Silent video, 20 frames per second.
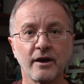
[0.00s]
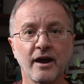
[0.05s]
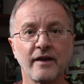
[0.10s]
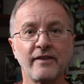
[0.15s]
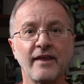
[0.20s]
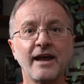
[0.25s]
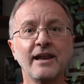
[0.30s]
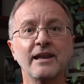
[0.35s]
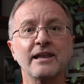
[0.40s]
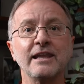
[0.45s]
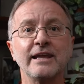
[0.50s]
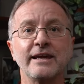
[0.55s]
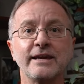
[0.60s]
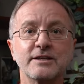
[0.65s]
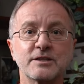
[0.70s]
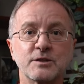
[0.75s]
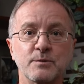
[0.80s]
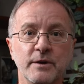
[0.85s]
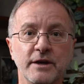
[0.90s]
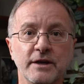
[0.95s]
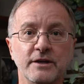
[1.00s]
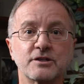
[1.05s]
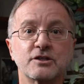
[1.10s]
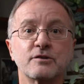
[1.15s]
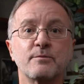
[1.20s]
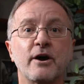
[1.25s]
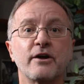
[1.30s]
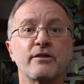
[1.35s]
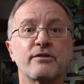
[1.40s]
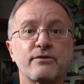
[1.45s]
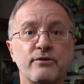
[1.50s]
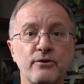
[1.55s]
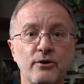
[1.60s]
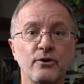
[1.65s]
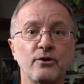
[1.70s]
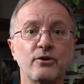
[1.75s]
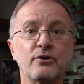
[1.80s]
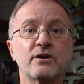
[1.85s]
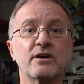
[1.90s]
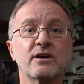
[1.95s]
and that leads me to my
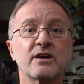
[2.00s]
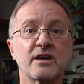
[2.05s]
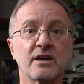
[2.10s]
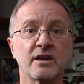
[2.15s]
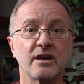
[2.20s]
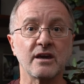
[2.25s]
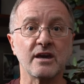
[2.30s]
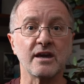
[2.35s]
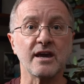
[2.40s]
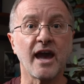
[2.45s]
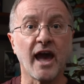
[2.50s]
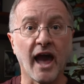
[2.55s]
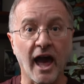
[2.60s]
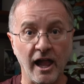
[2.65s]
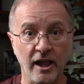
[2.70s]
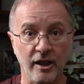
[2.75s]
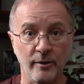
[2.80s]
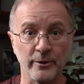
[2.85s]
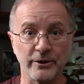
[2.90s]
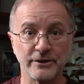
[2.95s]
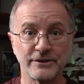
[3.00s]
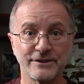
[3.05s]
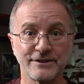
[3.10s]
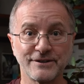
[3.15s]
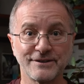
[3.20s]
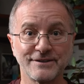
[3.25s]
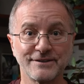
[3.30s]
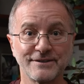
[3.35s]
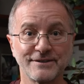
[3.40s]
third key element.